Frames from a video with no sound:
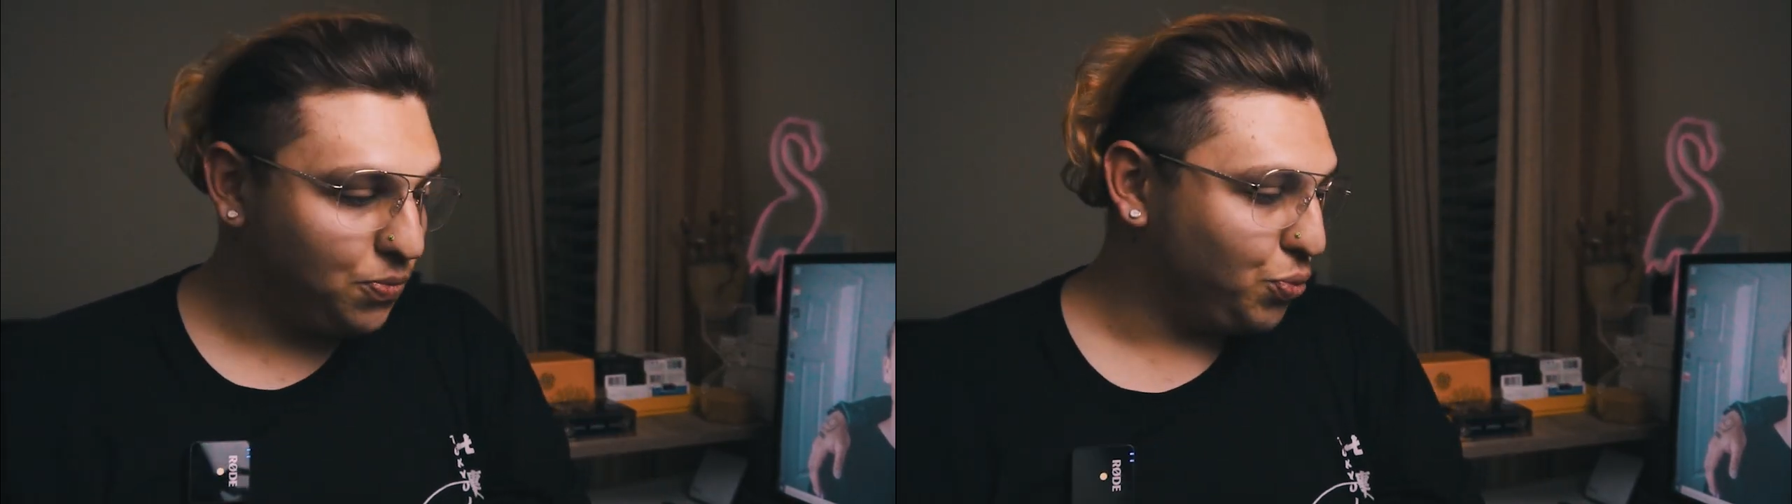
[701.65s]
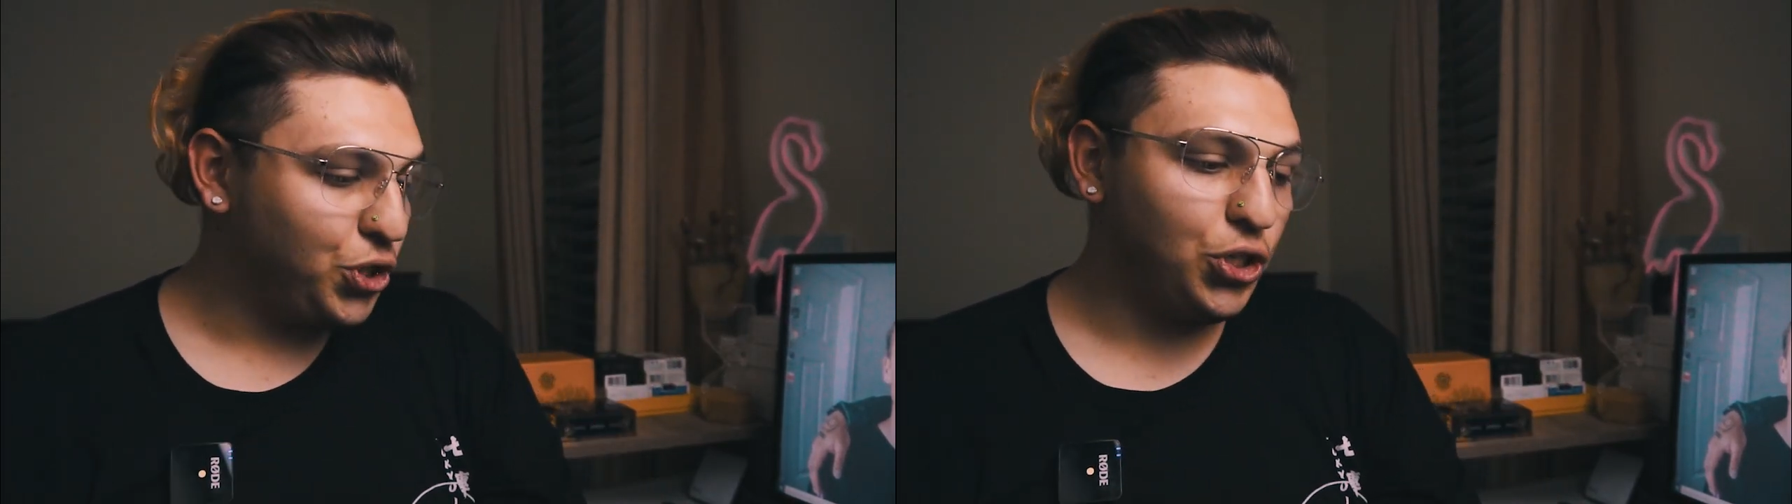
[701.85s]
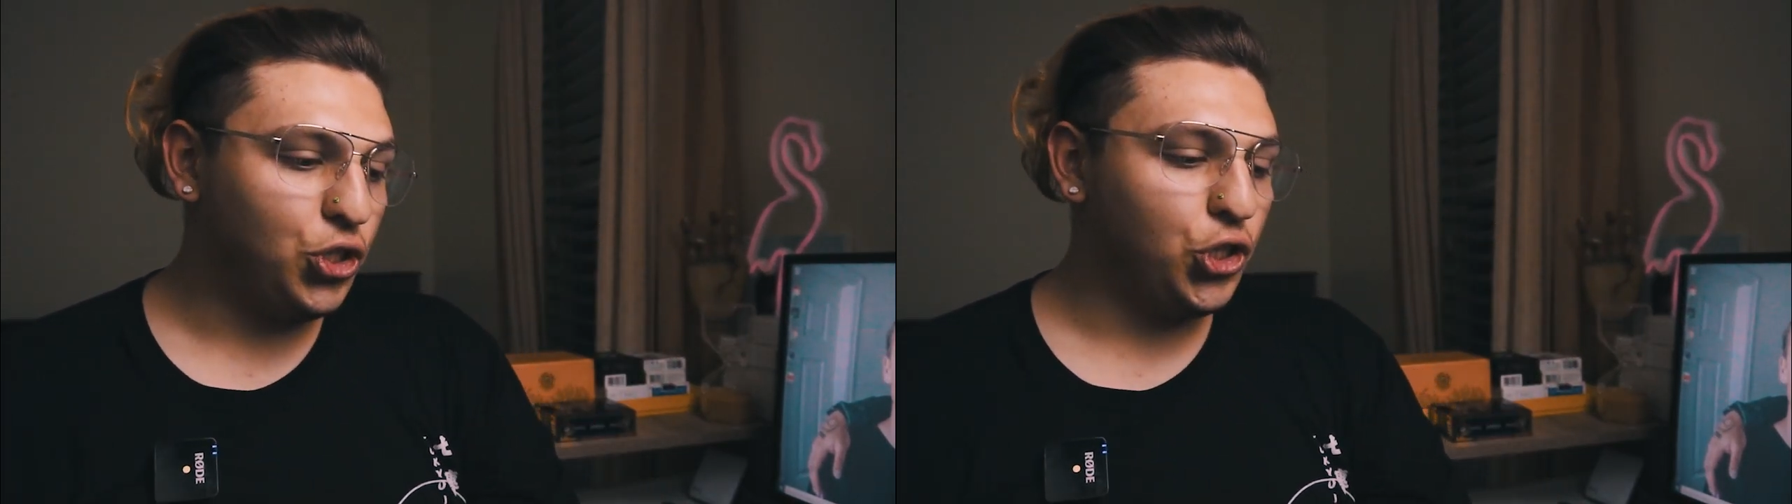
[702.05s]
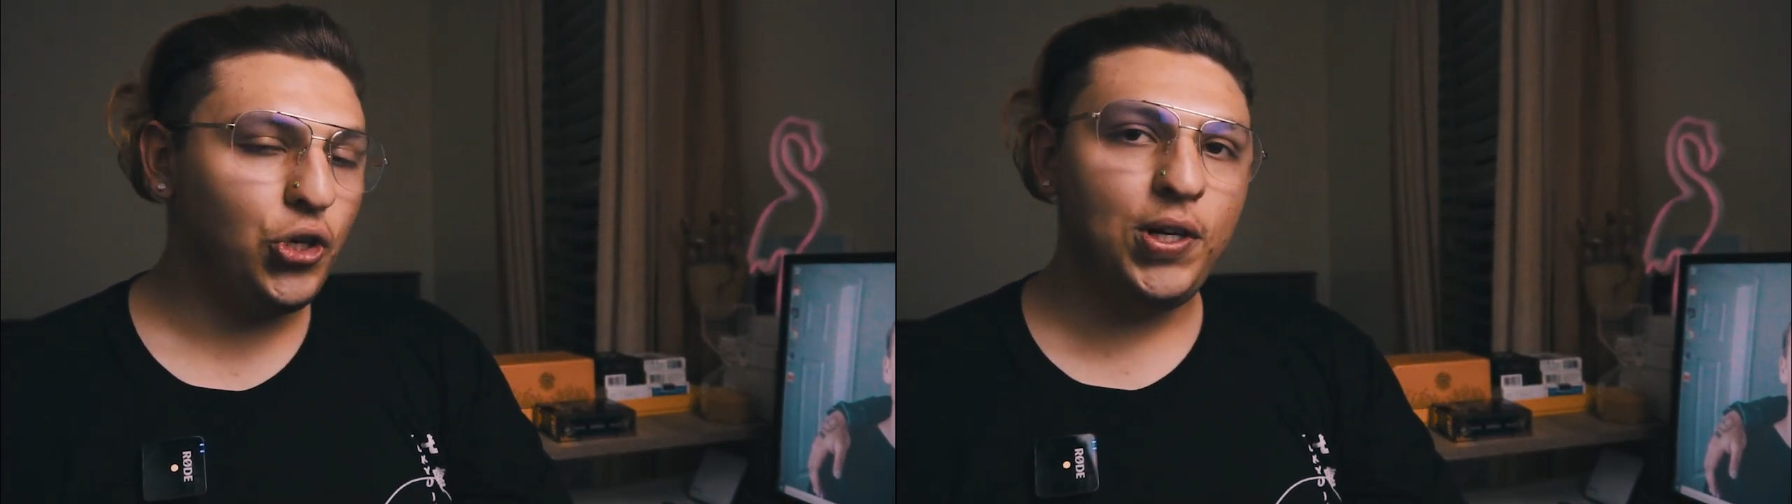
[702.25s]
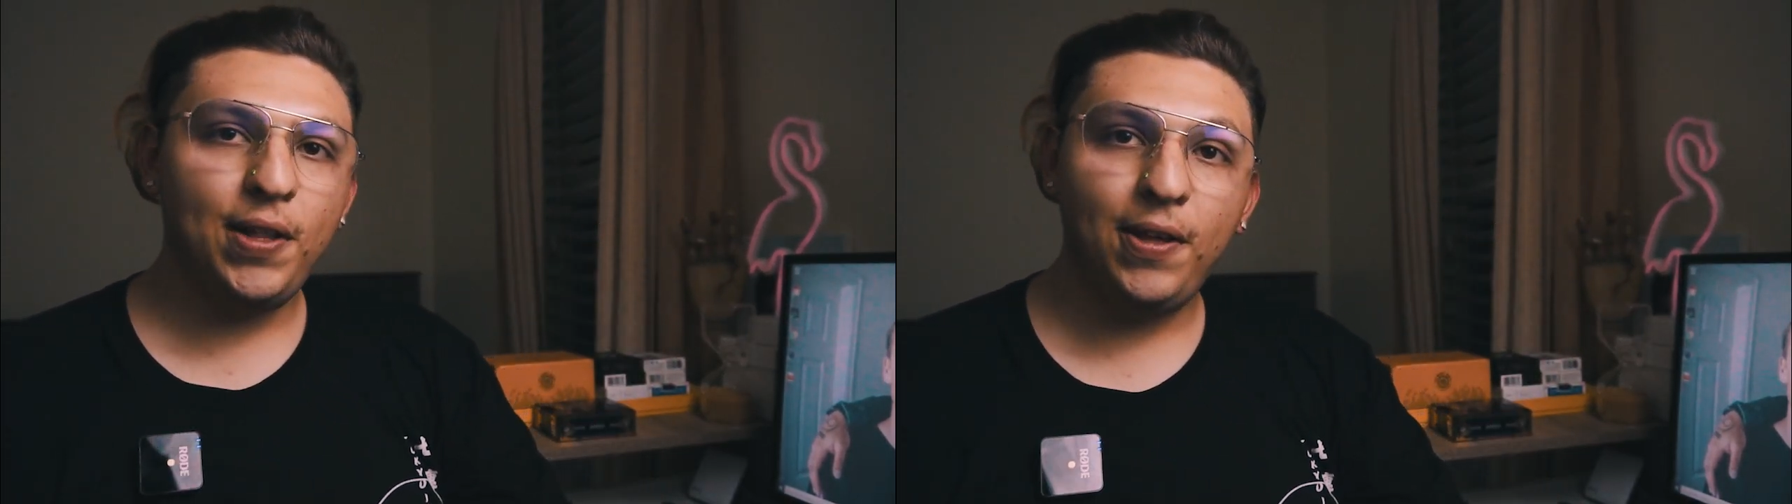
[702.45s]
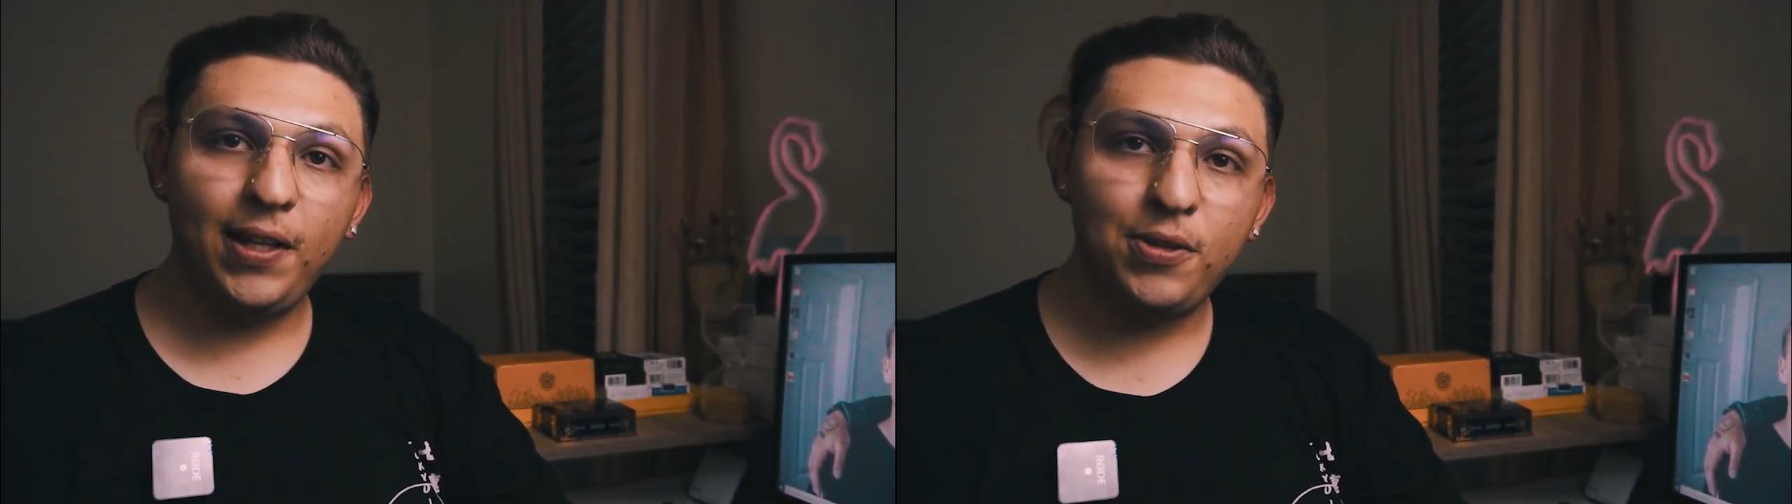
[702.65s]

which it should, I think